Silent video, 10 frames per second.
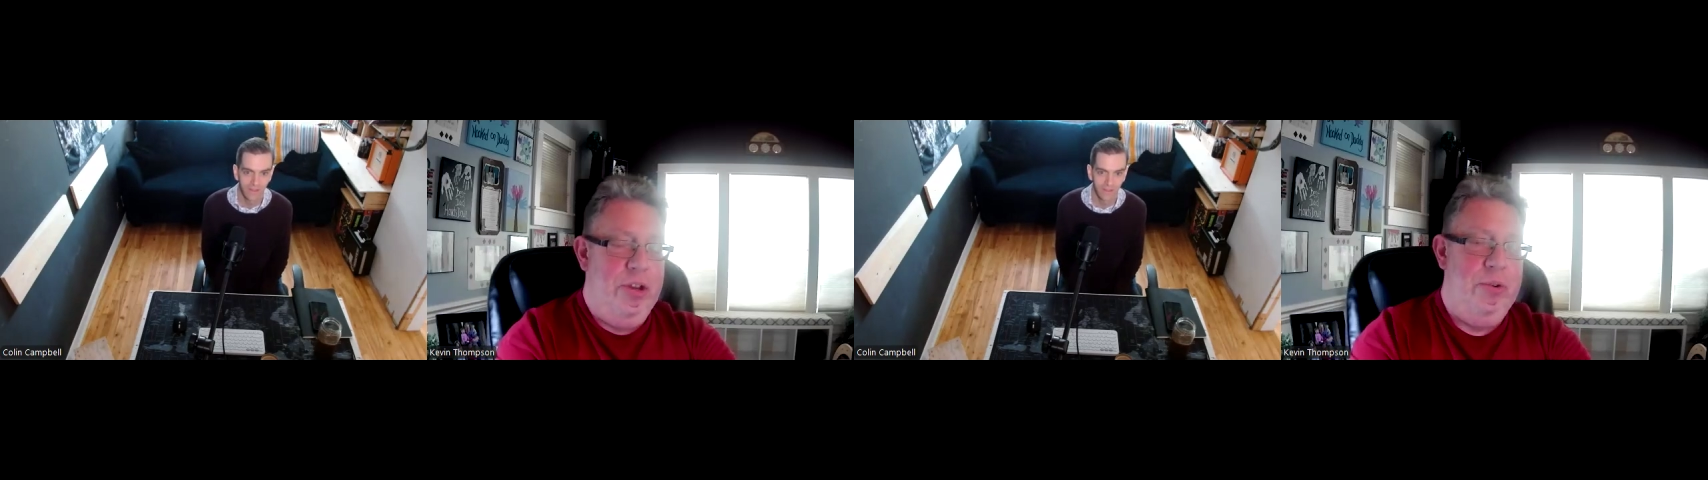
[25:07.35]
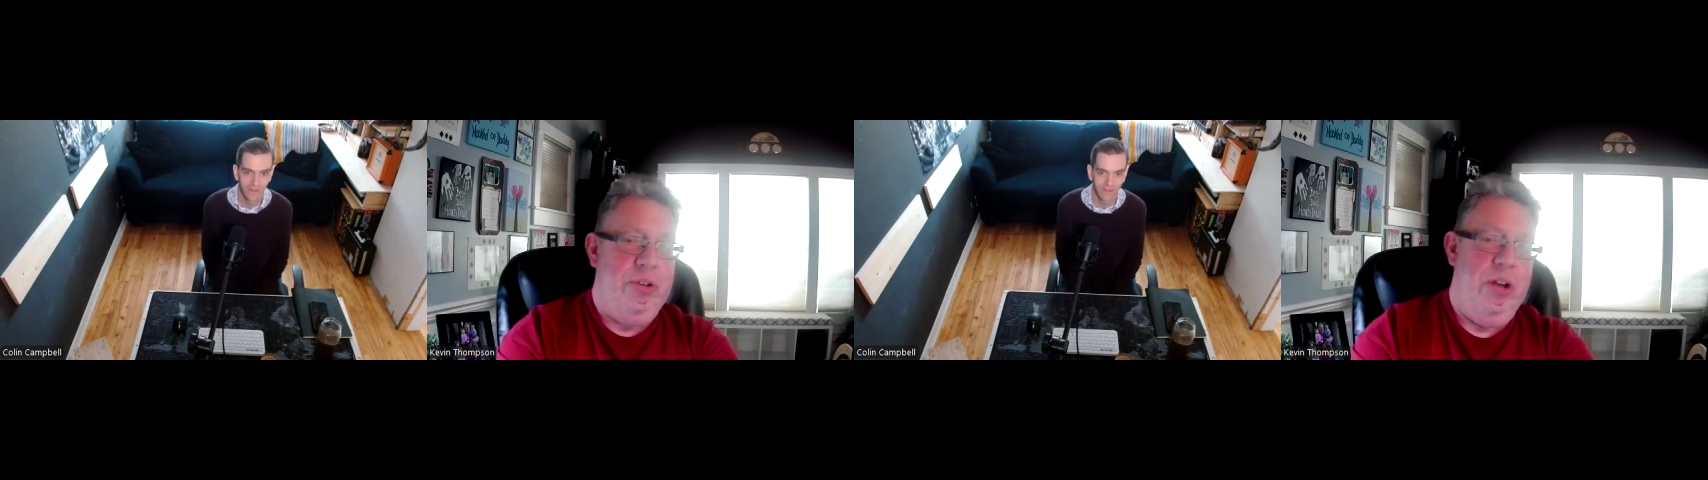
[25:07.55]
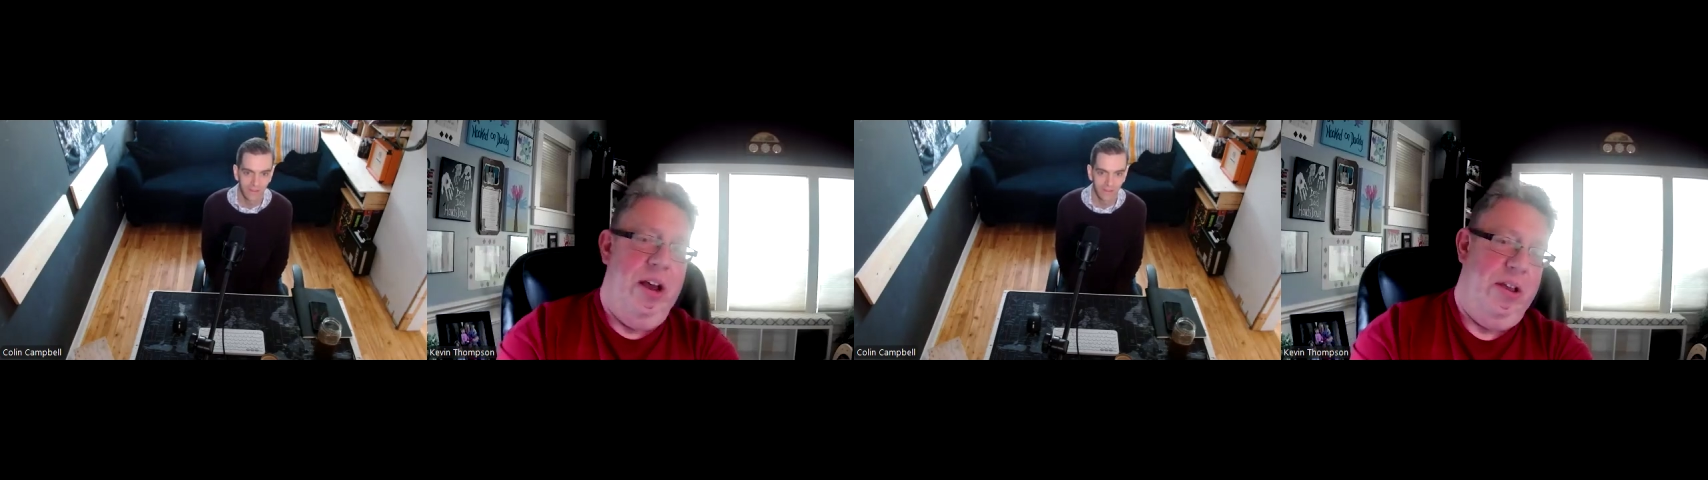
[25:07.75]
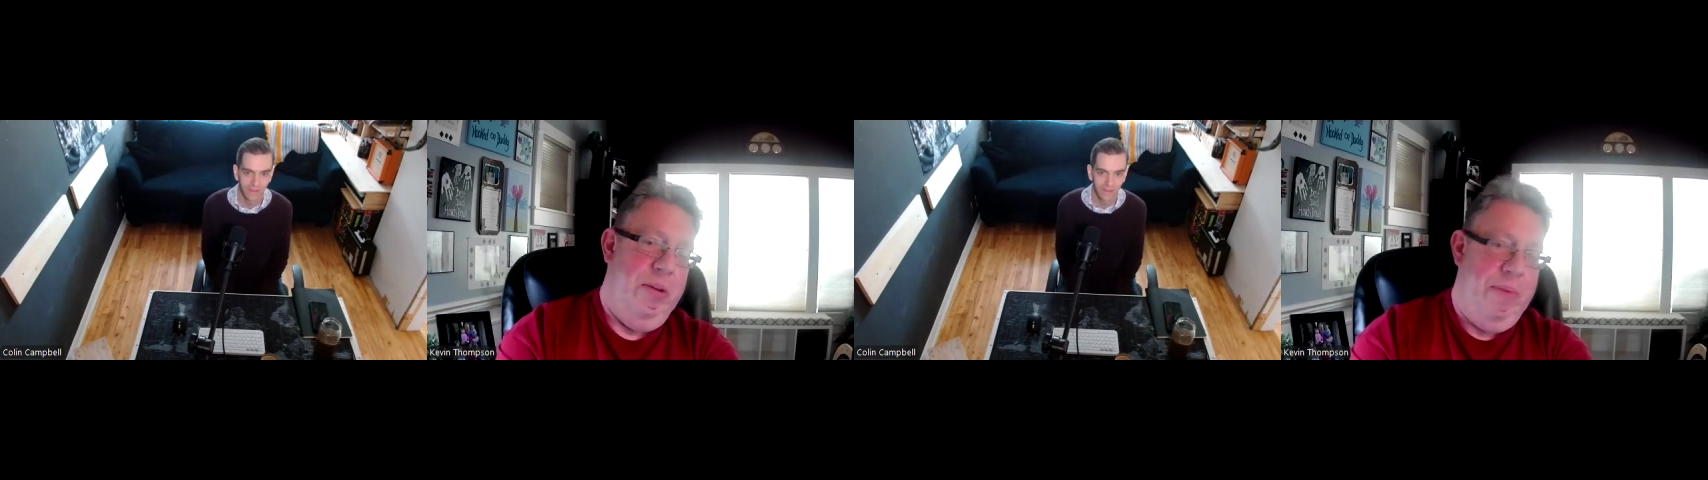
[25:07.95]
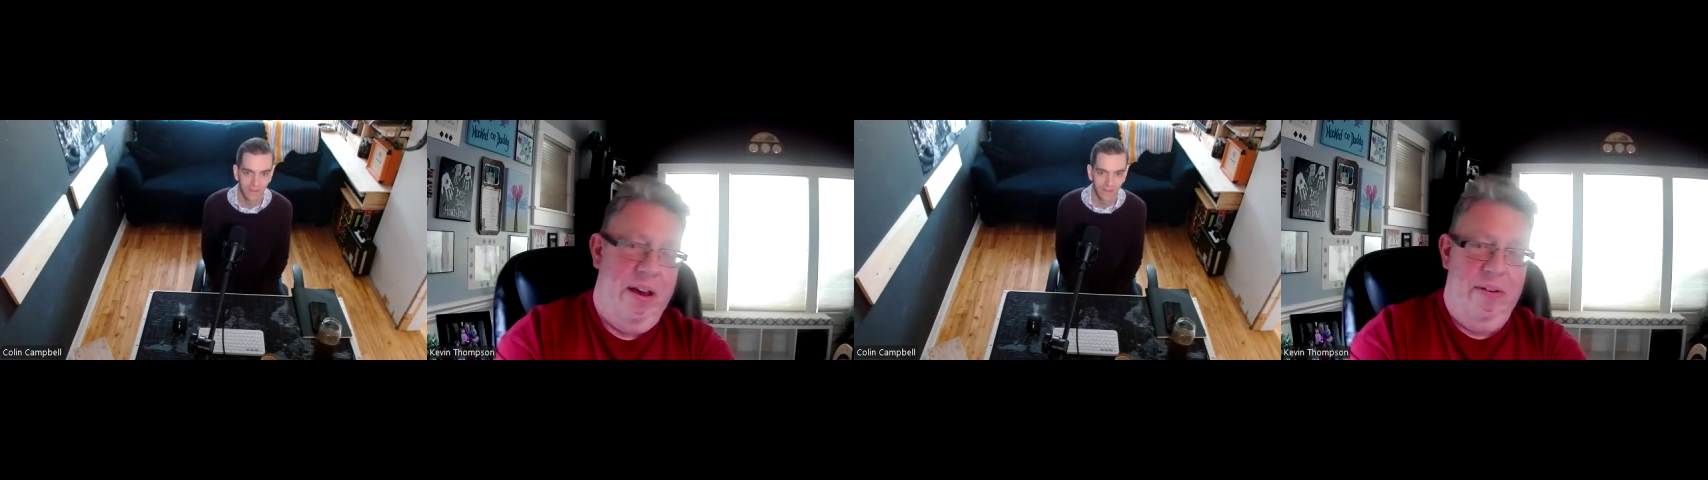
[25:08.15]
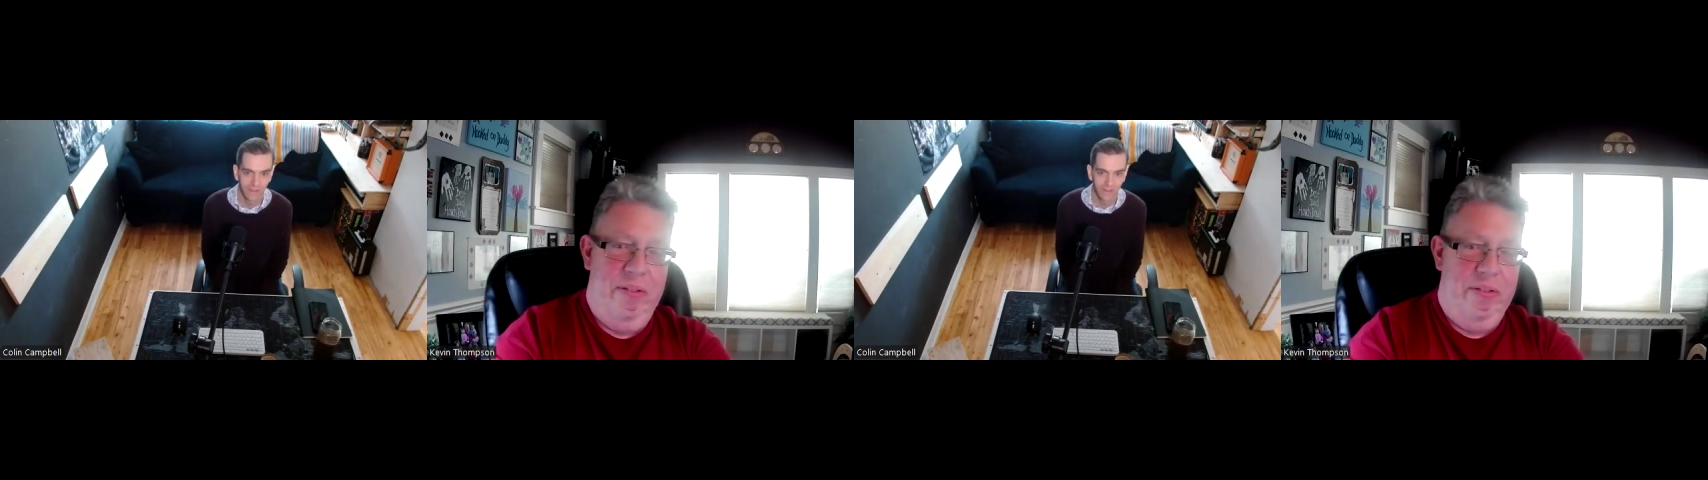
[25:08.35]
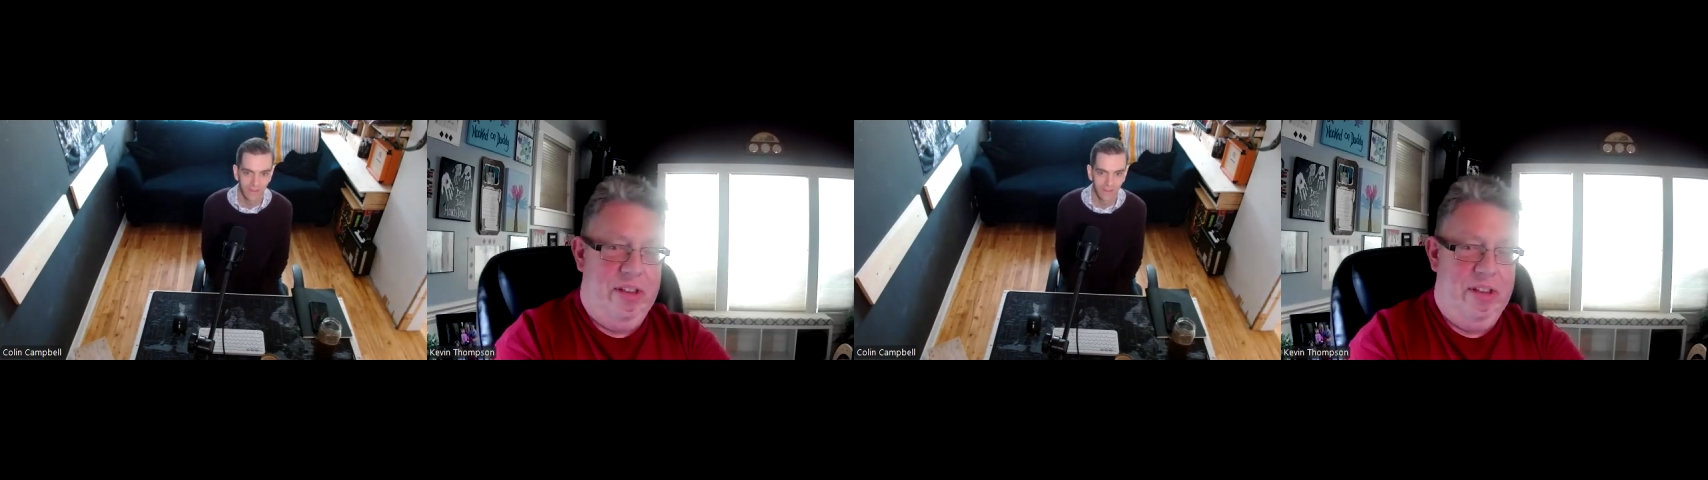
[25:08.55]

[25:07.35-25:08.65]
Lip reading: you talk about